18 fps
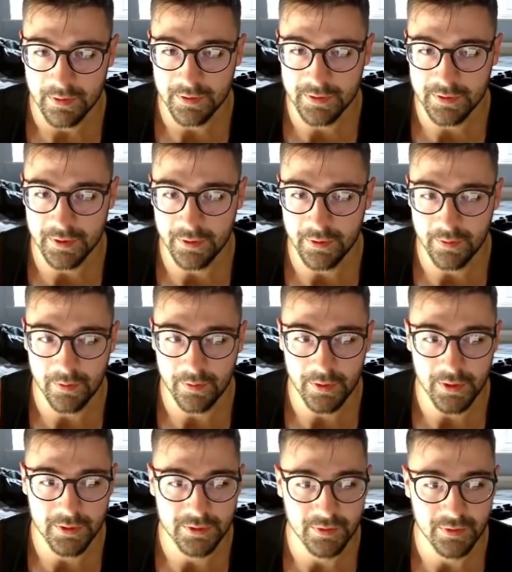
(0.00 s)
To
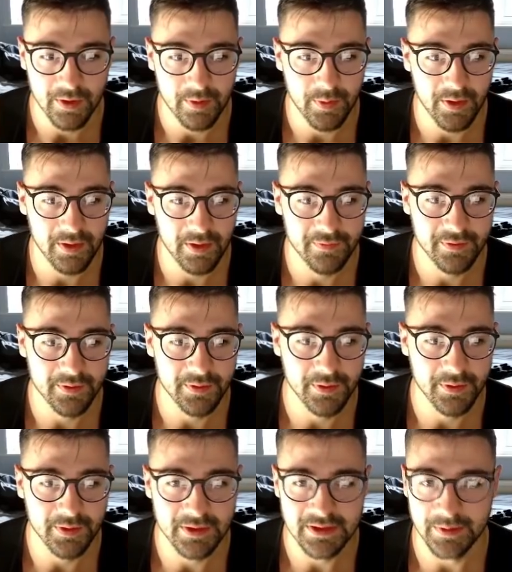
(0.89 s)
use to write in Python and
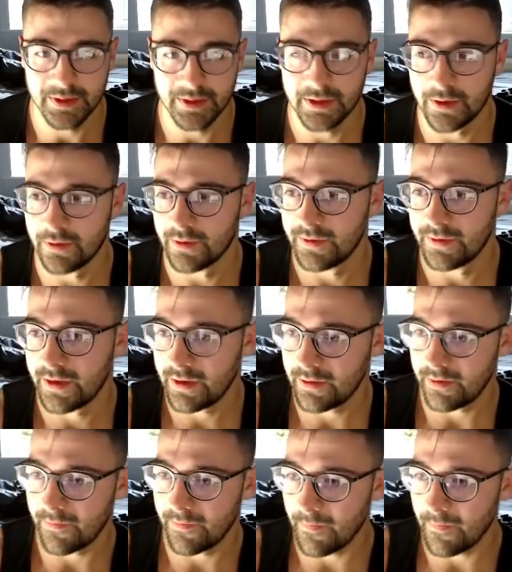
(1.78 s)
doing a semicolon on that.